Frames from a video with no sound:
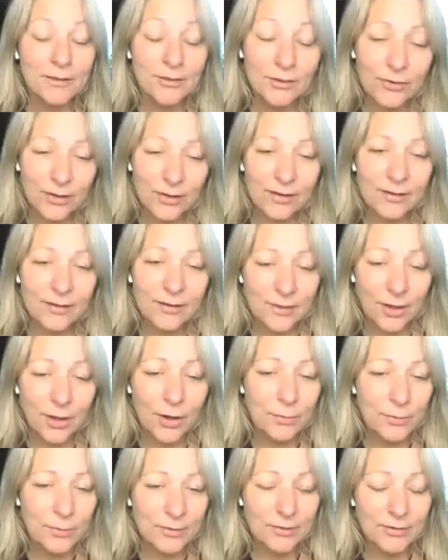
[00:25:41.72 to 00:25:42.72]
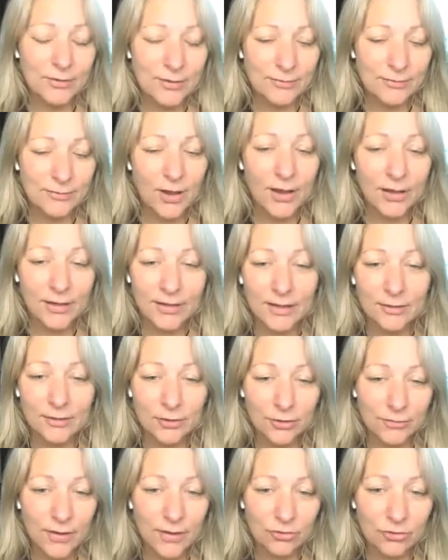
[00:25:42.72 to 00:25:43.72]
There is always a divine
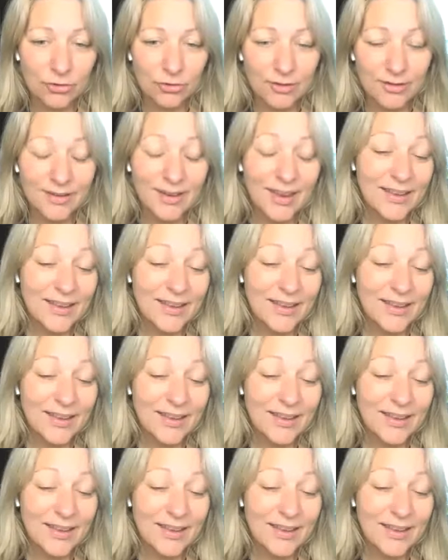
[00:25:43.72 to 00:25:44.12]
intervention,